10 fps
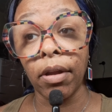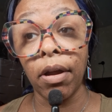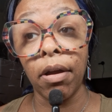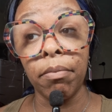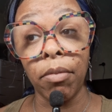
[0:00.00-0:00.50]

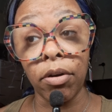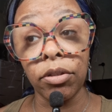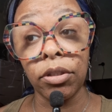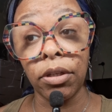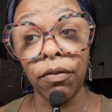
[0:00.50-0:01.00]

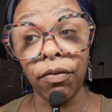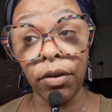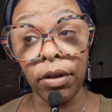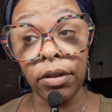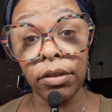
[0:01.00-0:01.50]
emergency
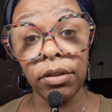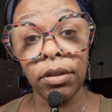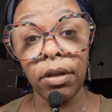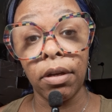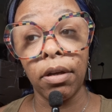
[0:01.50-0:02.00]
funds.
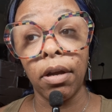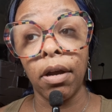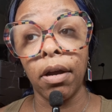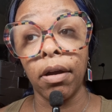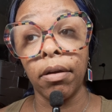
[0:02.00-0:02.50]

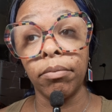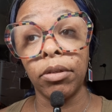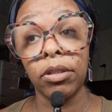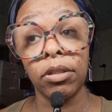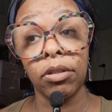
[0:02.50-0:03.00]

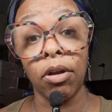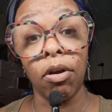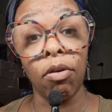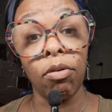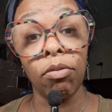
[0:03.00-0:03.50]
This is a
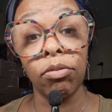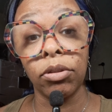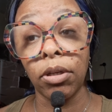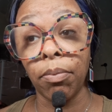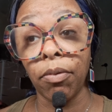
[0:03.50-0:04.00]
whole
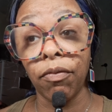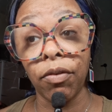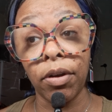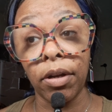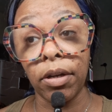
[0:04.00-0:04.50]
separate
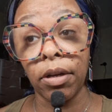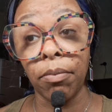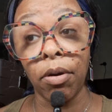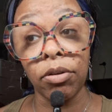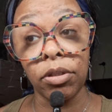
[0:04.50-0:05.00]
fund,
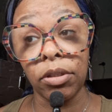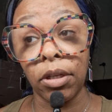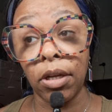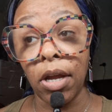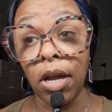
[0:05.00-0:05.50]

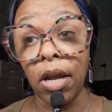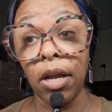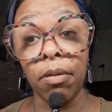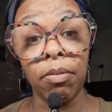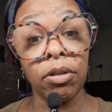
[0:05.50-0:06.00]
emergency.
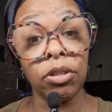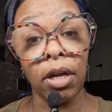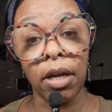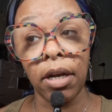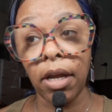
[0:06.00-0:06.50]
It could be a
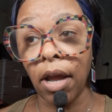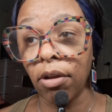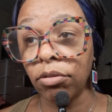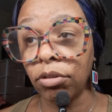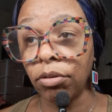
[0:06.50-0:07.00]
checking
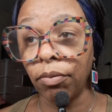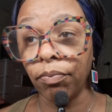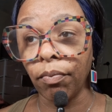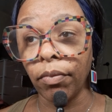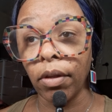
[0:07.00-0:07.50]
account too.
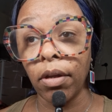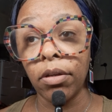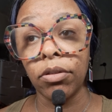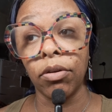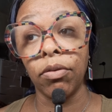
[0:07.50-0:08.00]

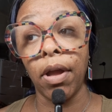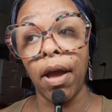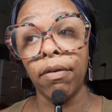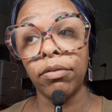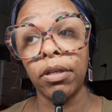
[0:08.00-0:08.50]
So you
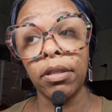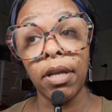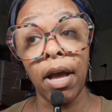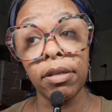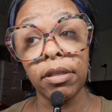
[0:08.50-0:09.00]
have
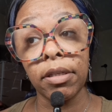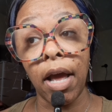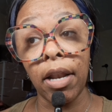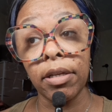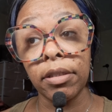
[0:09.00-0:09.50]

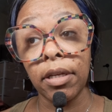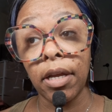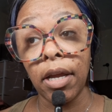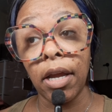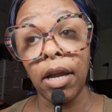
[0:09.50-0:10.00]
$10,000
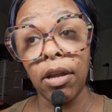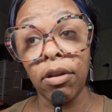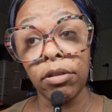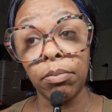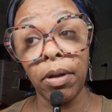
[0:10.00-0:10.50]
in
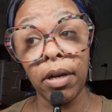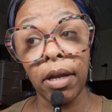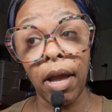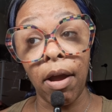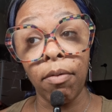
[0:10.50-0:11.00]
your spend
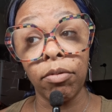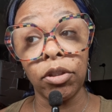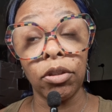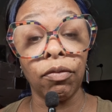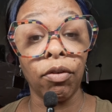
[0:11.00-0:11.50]
account,
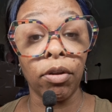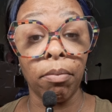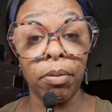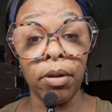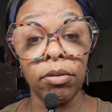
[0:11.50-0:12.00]
which is for
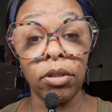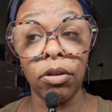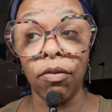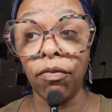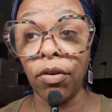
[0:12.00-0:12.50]
your bills
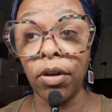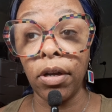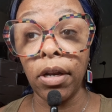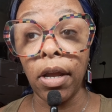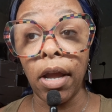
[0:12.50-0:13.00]
and your
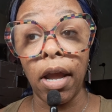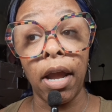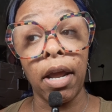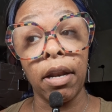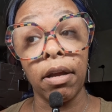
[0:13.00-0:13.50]
fund,
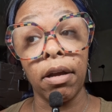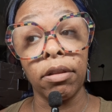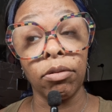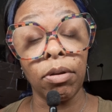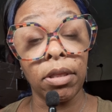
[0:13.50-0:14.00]
and
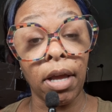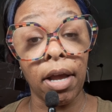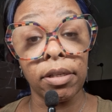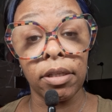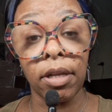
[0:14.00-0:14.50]

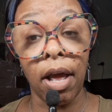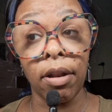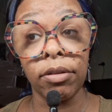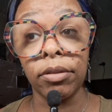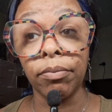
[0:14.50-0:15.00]

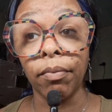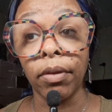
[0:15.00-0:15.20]
$3,000